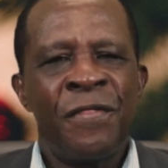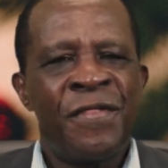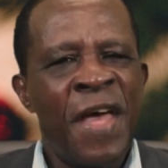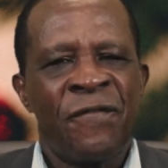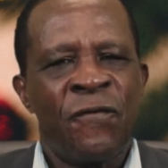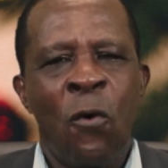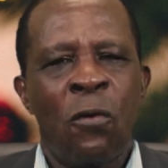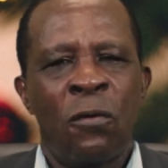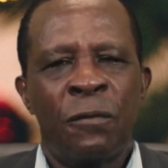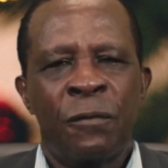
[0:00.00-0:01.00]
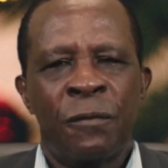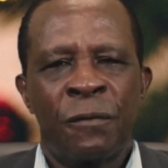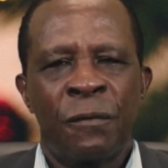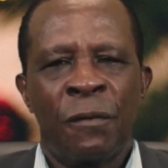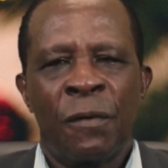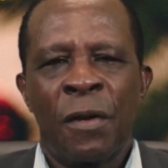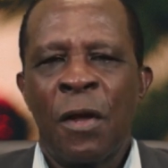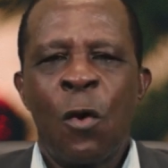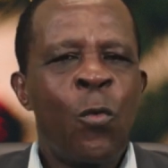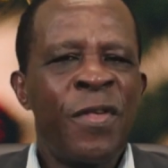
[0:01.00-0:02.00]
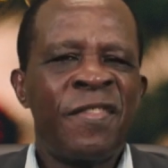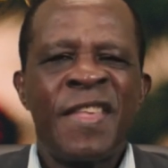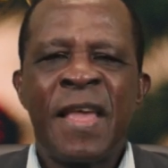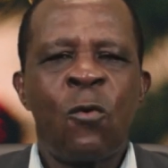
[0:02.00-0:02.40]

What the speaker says: Therefore, we seek